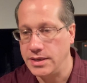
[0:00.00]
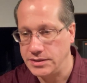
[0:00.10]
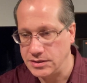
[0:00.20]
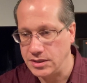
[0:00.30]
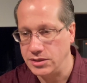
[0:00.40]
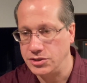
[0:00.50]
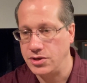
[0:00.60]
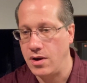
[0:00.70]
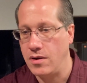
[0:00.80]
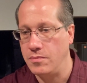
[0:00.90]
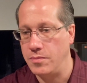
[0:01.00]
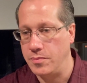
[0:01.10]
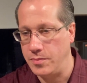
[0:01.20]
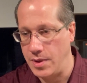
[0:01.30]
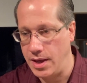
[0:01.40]
C sharp,
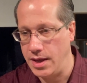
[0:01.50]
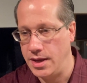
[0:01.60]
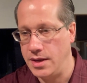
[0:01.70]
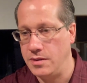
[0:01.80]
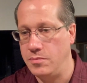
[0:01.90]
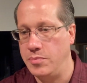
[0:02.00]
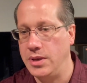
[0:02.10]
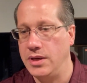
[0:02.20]
A, B,